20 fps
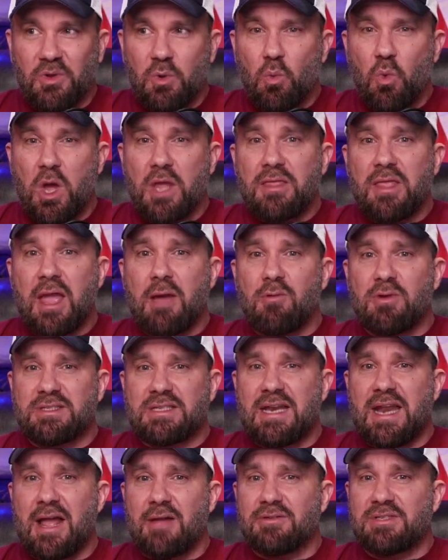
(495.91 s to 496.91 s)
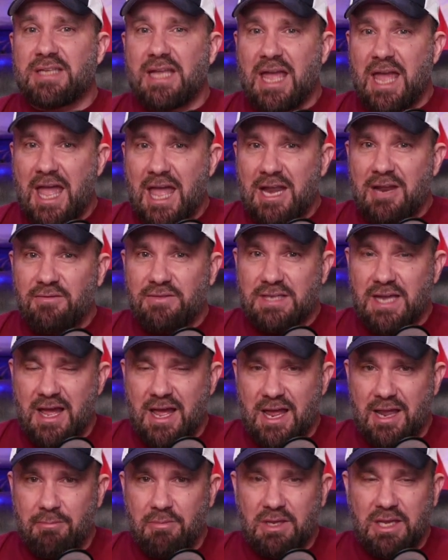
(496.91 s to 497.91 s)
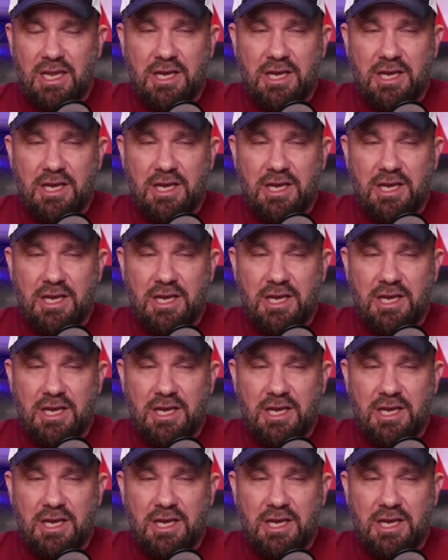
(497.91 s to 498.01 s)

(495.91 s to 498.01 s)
one that was announced ahead of time.